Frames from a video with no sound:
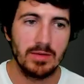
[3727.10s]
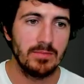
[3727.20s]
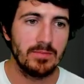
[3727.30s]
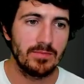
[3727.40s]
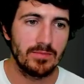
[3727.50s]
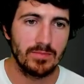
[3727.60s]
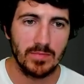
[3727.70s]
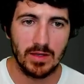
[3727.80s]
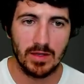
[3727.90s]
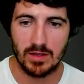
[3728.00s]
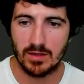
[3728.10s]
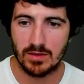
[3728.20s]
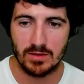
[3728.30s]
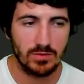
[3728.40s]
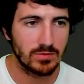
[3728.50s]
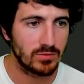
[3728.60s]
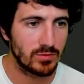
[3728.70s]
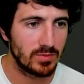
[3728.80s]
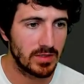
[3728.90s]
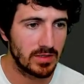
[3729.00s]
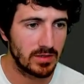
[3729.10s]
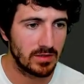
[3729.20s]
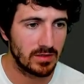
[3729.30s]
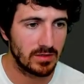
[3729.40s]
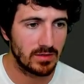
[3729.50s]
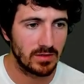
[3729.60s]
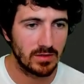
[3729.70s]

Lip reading: them, and those would be